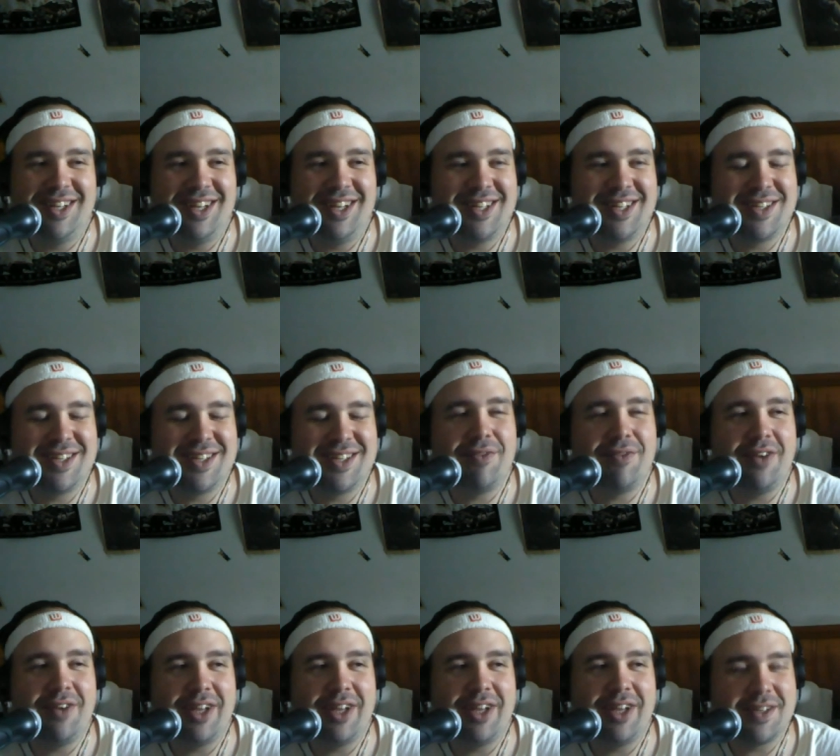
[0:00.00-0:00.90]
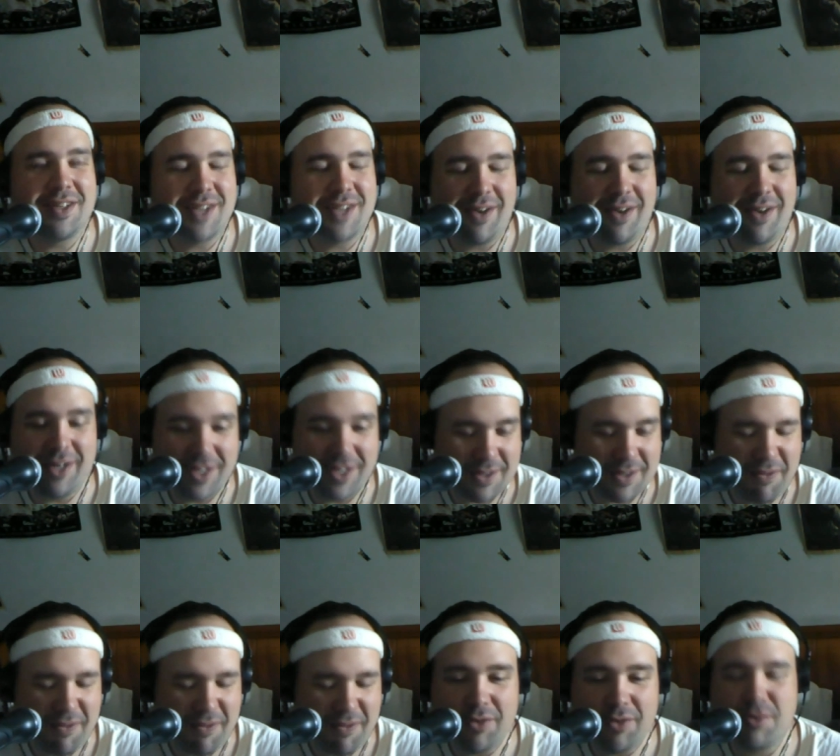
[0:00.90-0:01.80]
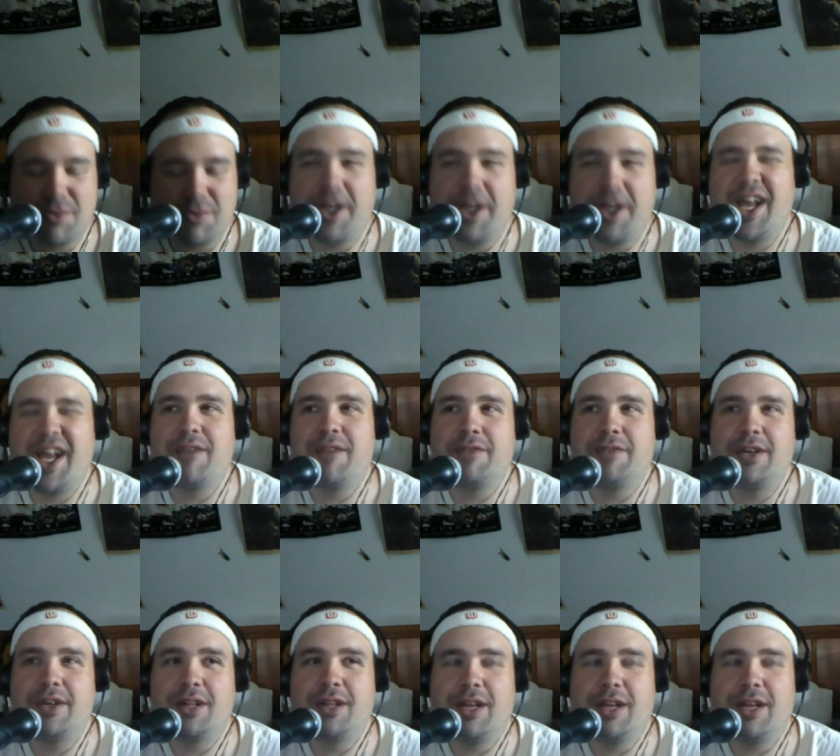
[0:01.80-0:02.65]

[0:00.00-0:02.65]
it's so funny because how he just falls right out of it,